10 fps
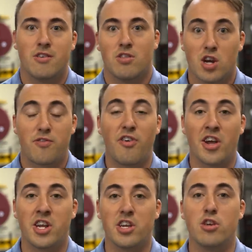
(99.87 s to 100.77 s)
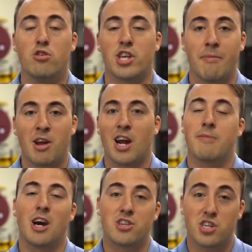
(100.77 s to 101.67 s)
look fun to use. I'm talking
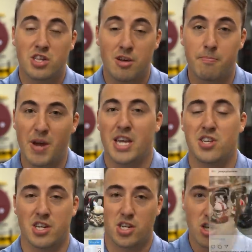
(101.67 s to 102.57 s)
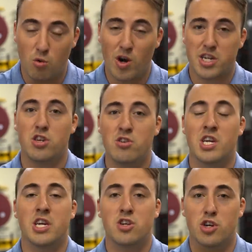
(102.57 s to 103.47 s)
about just the basics. So what do you
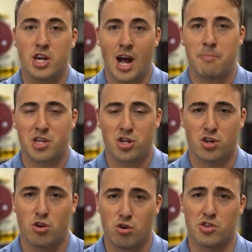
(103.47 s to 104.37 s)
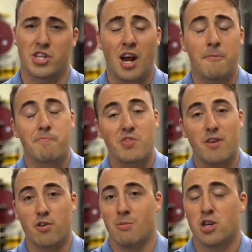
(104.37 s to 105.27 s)
need to accomplish your goals? Now,
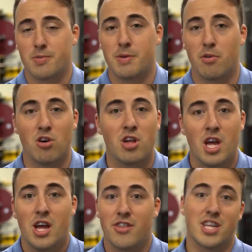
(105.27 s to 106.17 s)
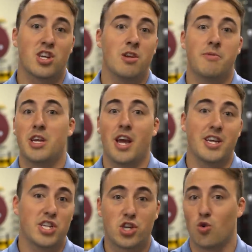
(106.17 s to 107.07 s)
for most people, that's gonna be
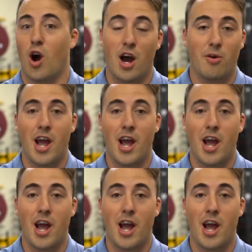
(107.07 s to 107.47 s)
a squat